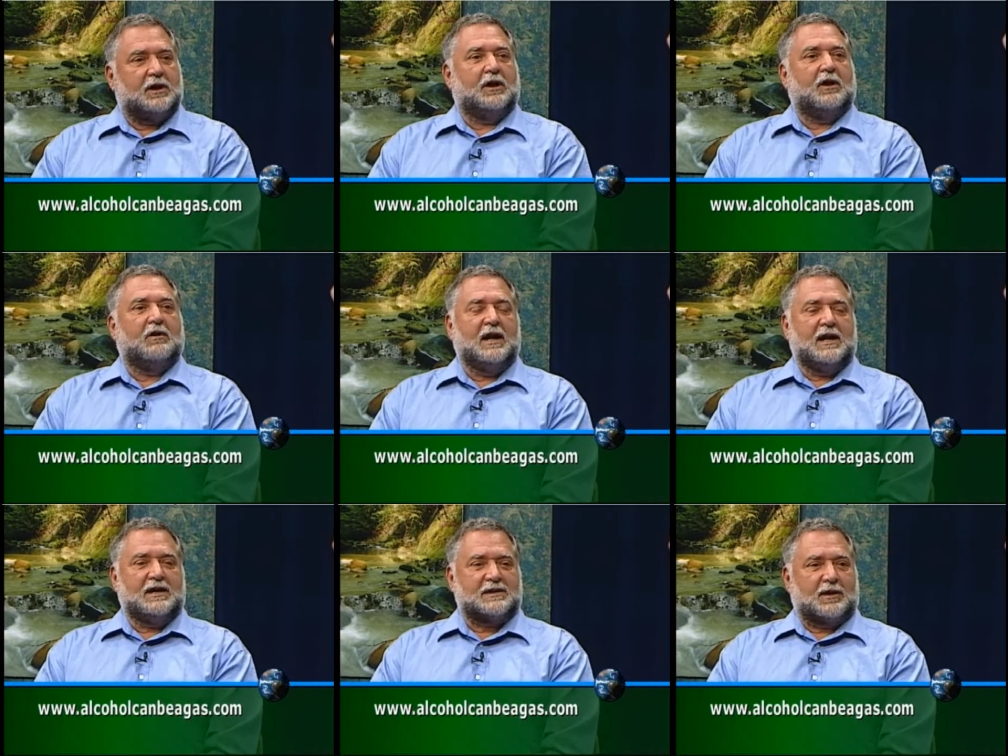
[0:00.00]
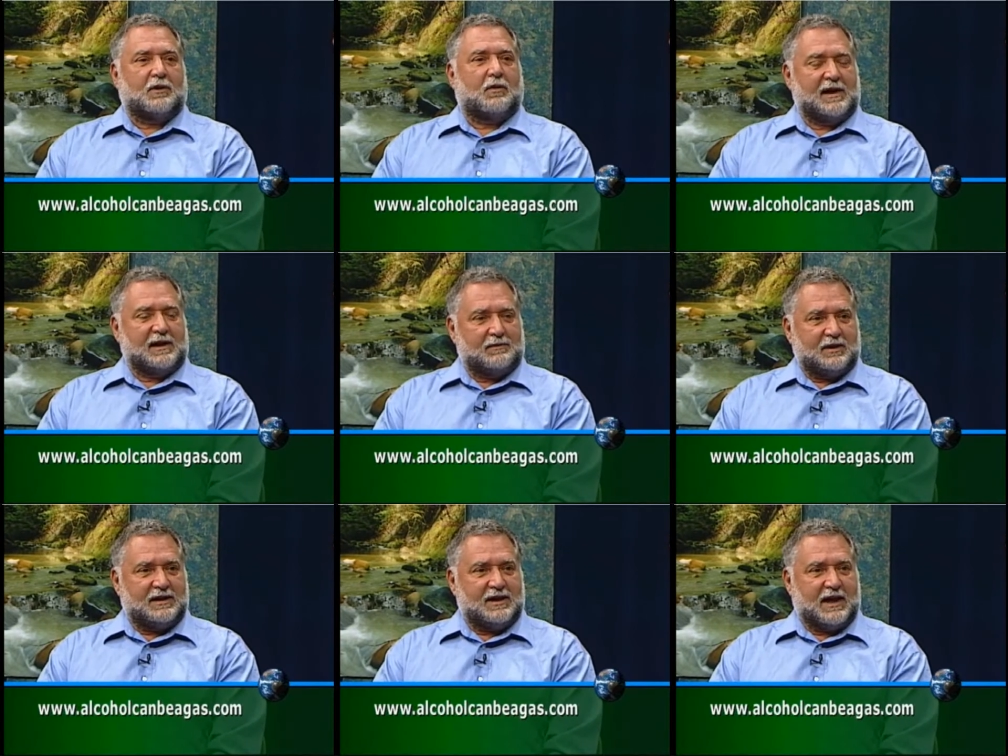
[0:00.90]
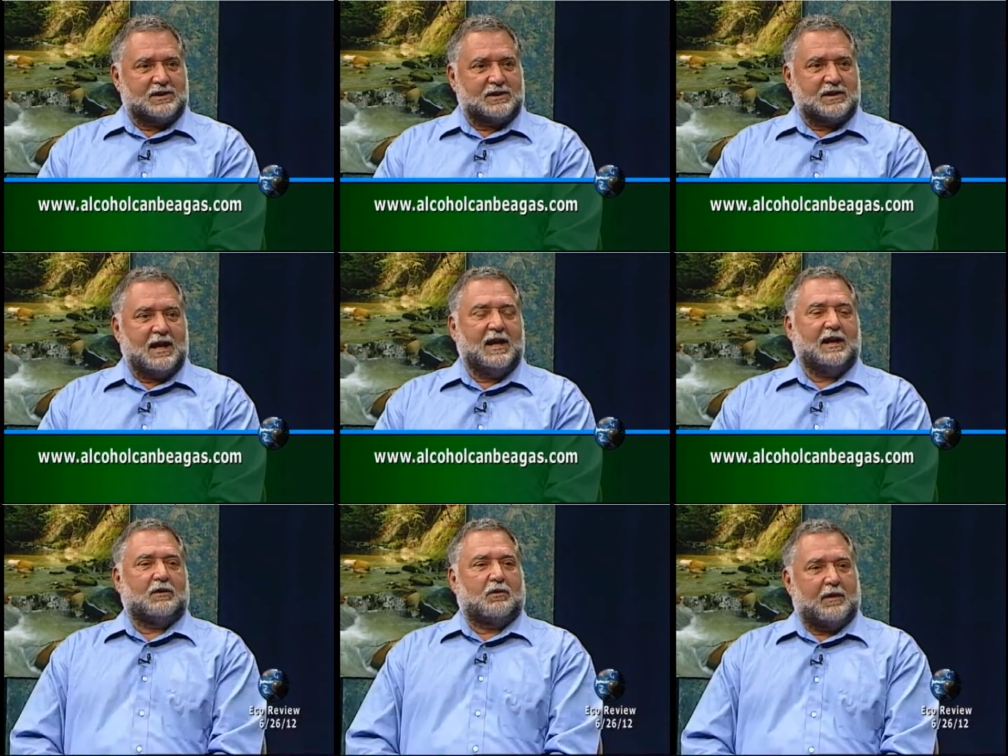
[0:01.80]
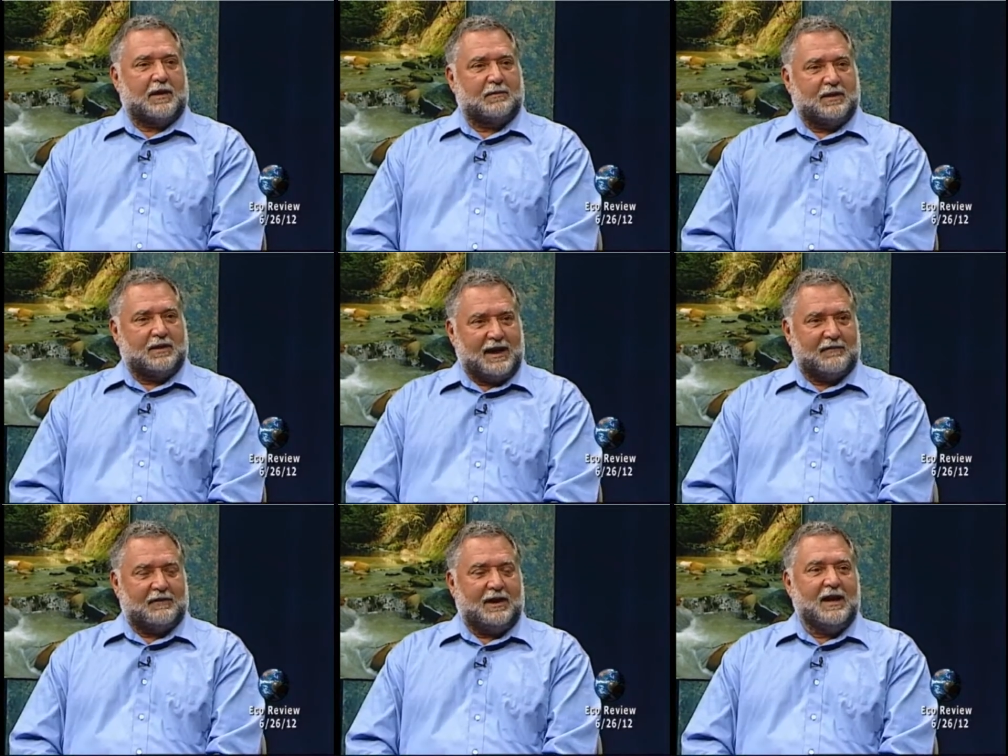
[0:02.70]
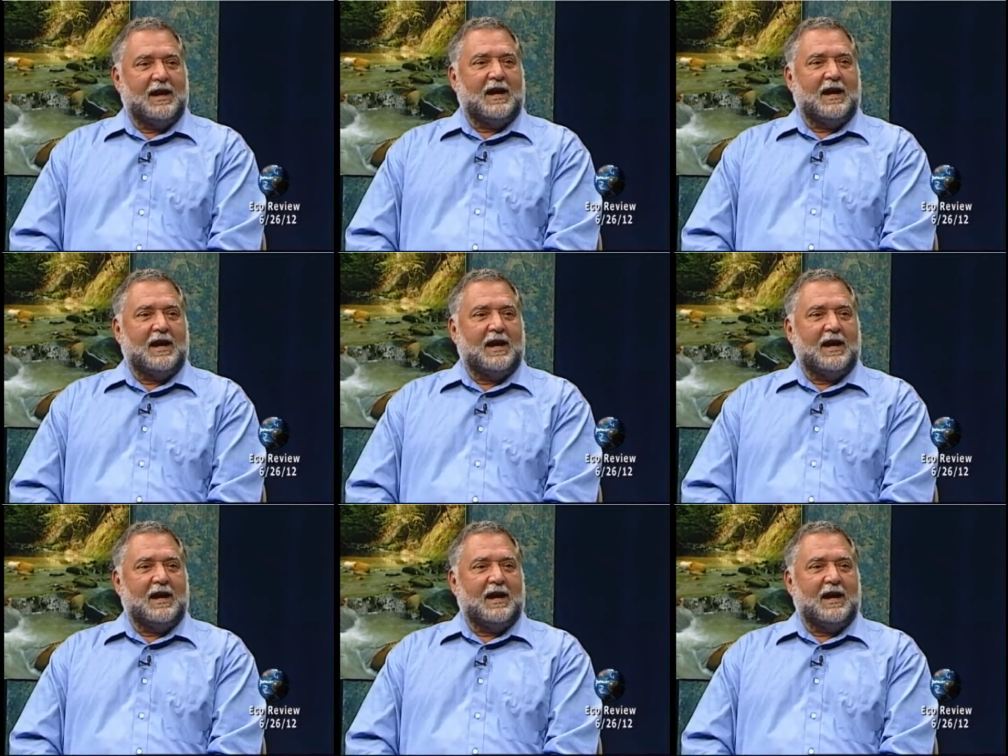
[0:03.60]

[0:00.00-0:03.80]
you know, is incredibly dense and incredibly heavy,